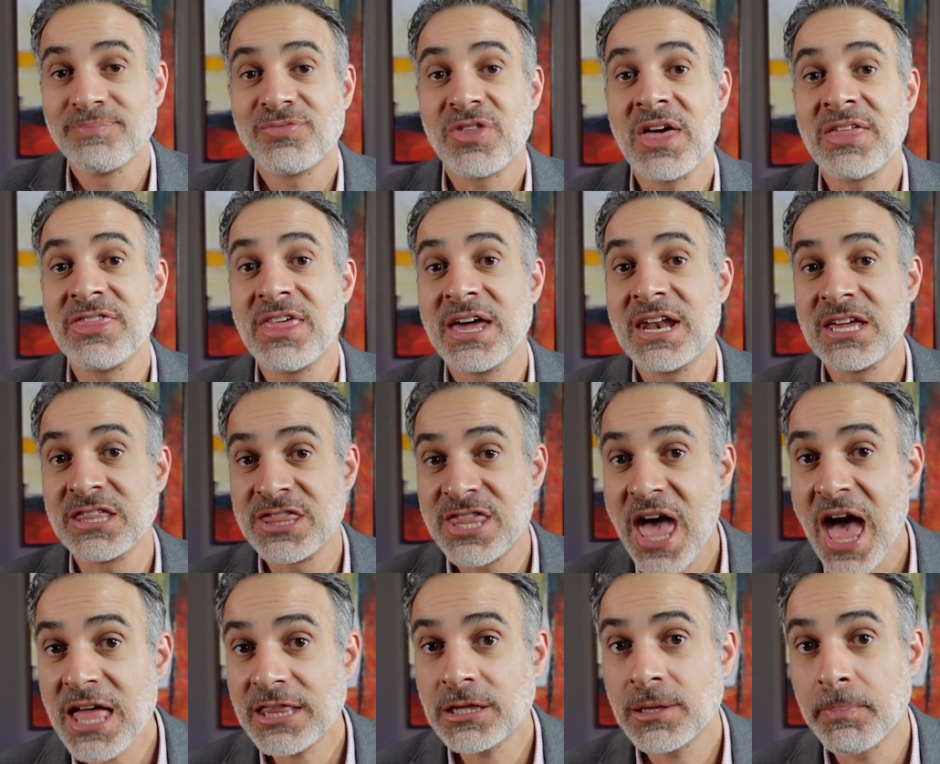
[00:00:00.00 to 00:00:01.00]
And then at
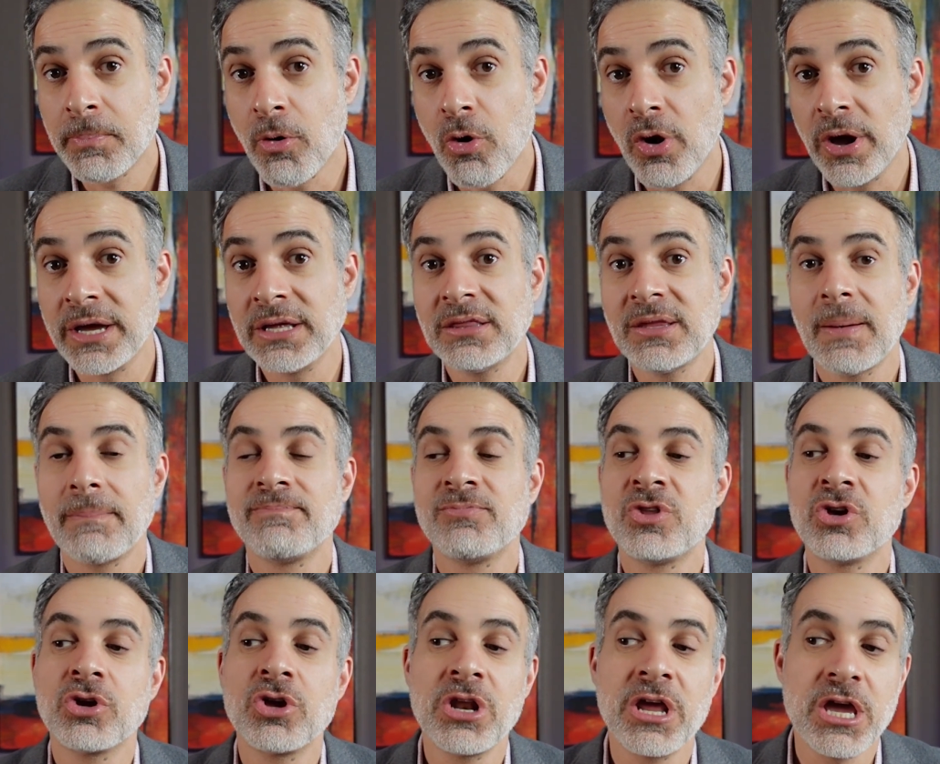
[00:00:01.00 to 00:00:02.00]
that point,
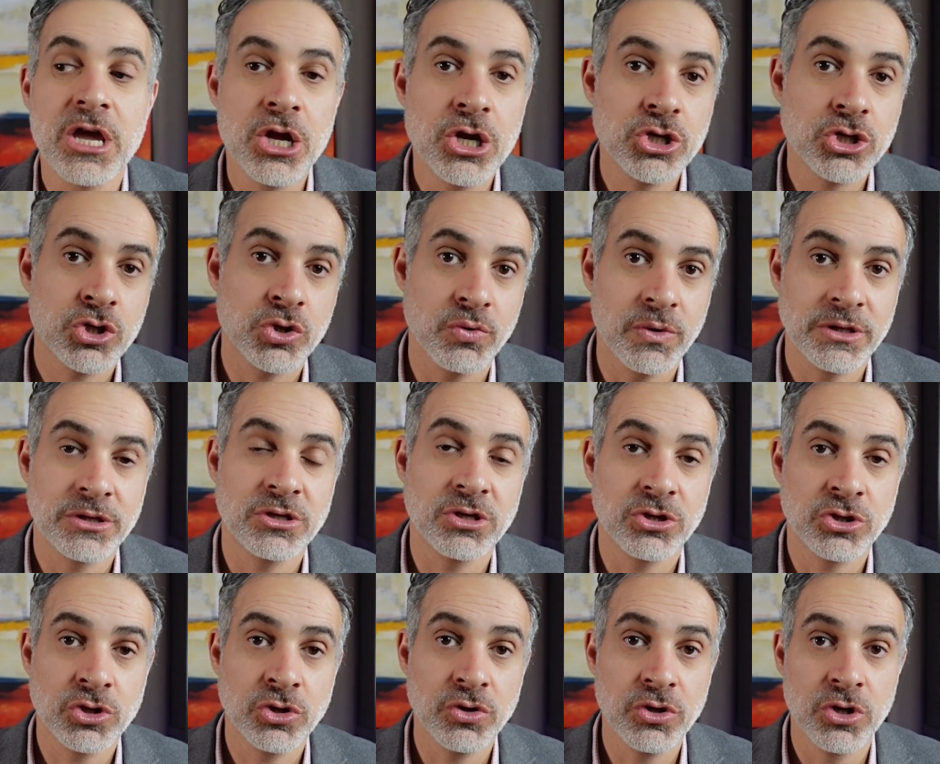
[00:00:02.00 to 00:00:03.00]
they're going to issue it
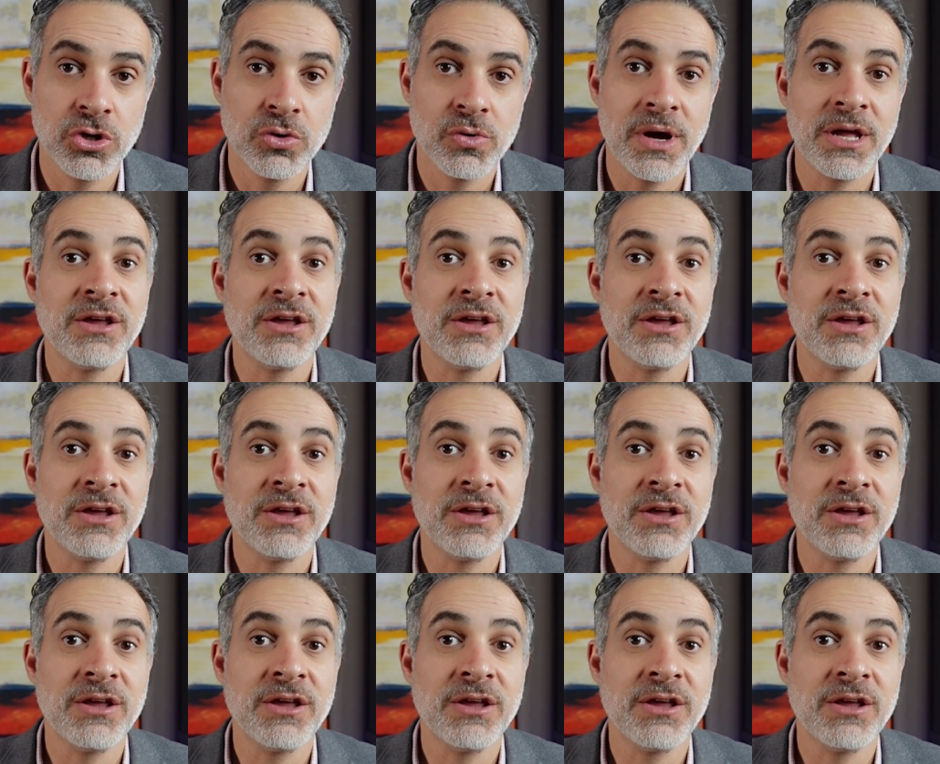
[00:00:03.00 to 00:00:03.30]
to you.